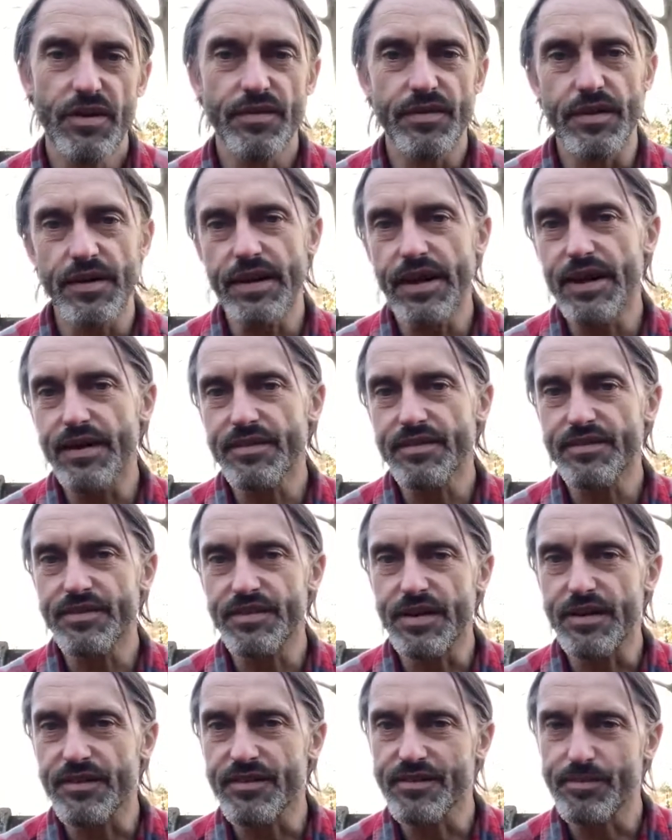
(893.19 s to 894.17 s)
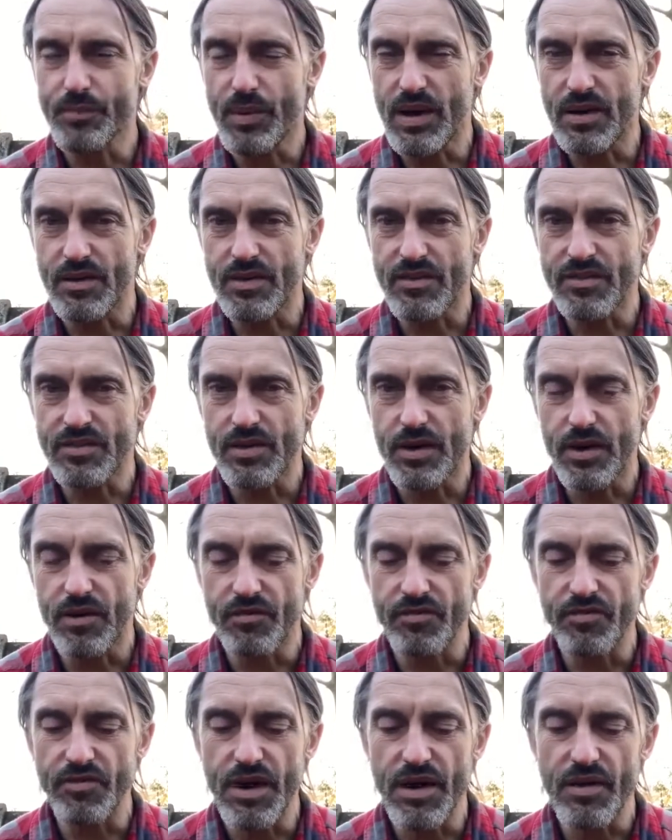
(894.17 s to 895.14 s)
The next six months are
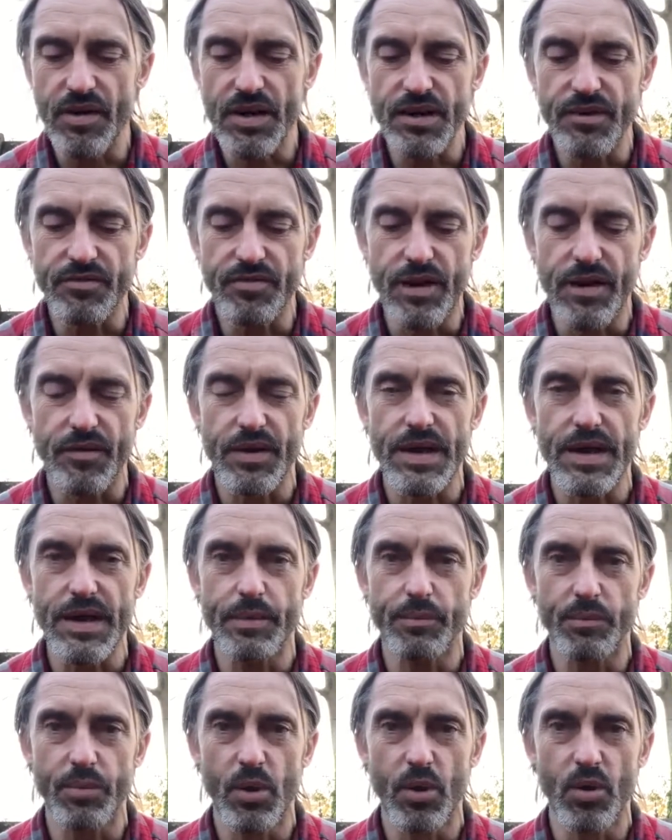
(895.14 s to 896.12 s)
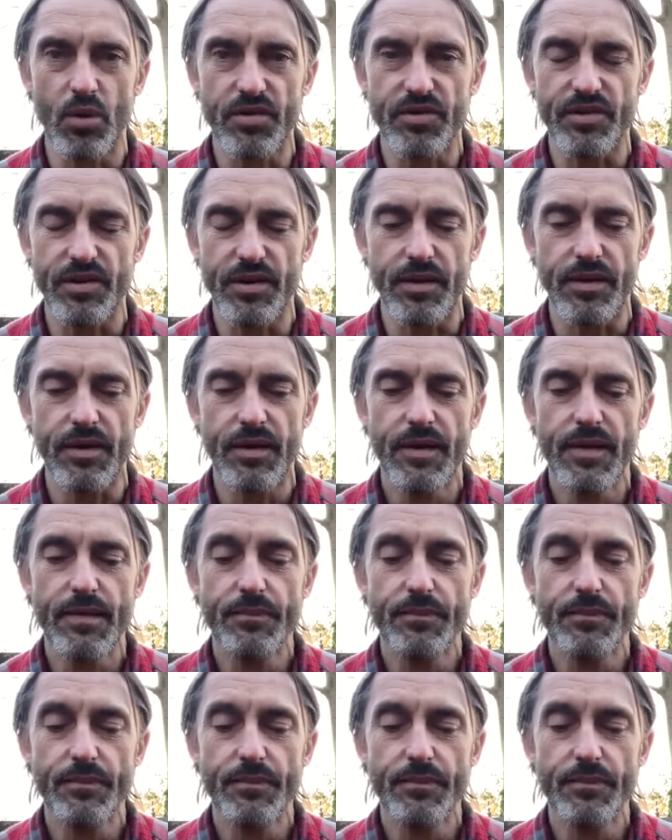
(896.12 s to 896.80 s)
very, very important.